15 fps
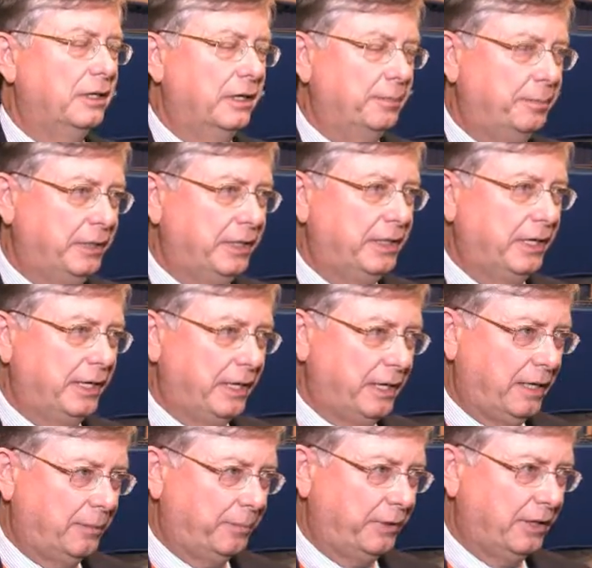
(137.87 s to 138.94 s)
a
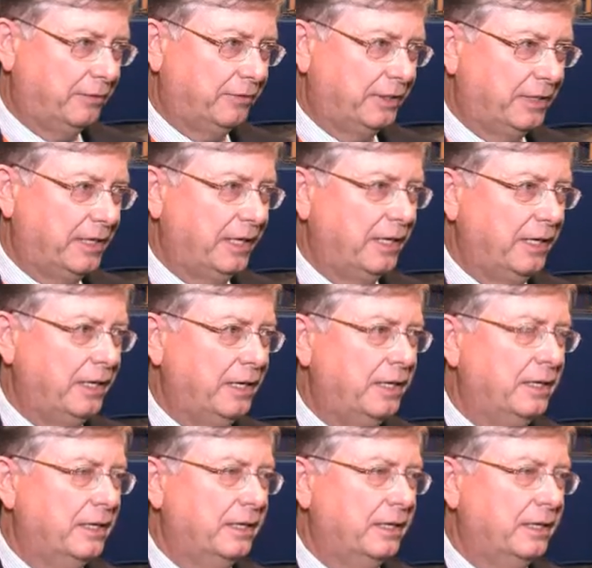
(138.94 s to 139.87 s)
PKI private key,